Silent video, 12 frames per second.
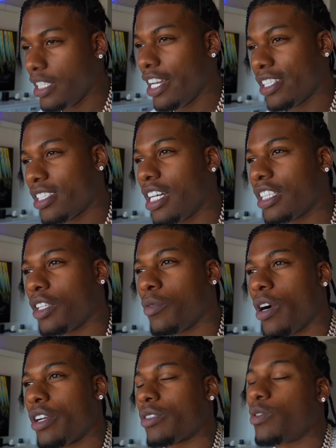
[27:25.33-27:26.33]
There's nothing
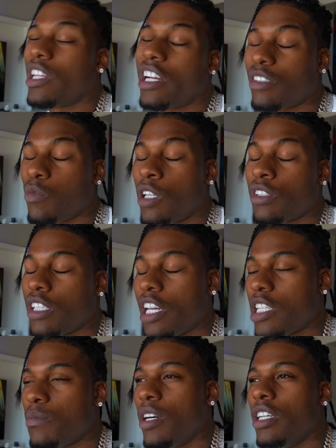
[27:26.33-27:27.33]
worse. Well, there's worse
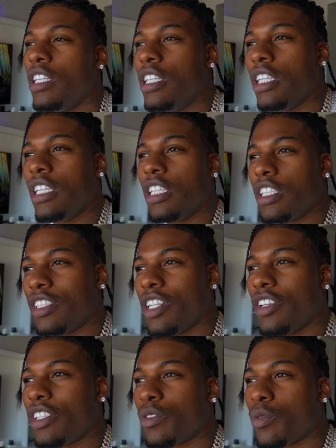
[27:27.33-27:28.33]
things, but you
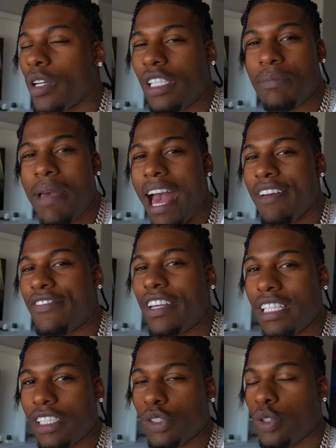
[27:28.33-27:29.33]
know, it's a really bad
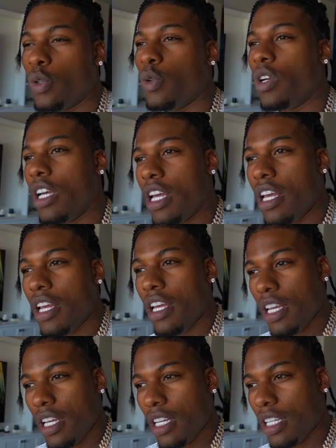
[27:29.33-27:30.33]
feeling to
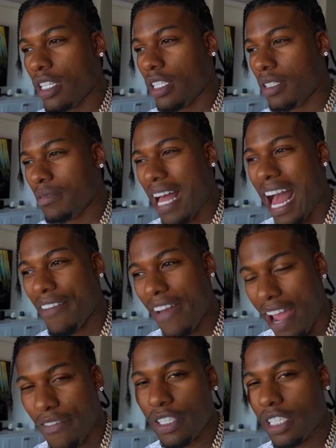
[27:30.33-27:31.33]
um,
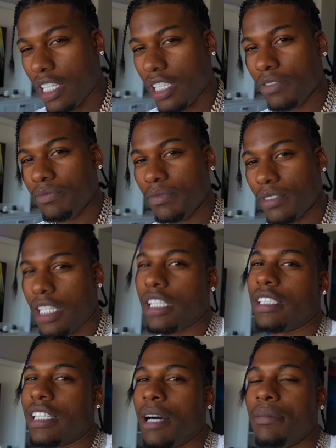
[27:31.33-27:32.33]
have everything
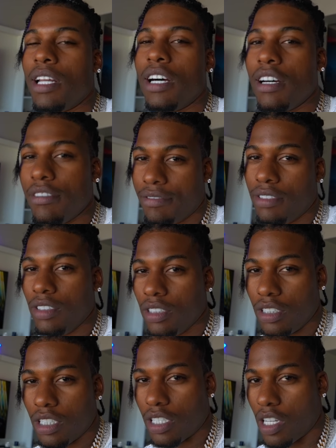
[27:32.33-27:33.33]
except love.
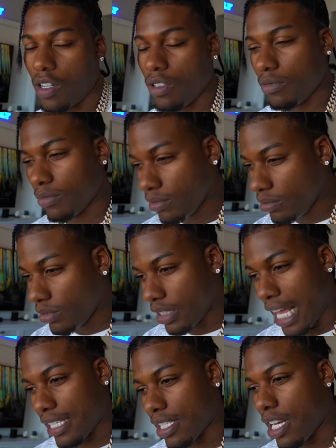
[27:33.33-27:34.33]
So
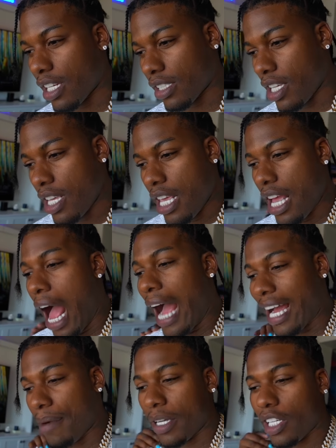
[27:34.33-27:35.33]
that sucks.
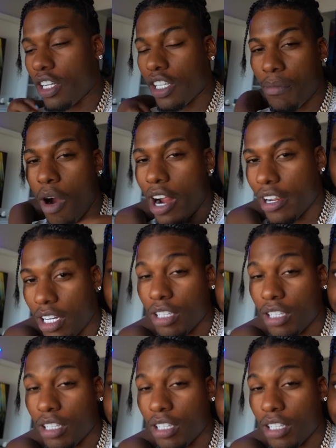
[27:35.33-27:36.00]
I got my girl Kamari.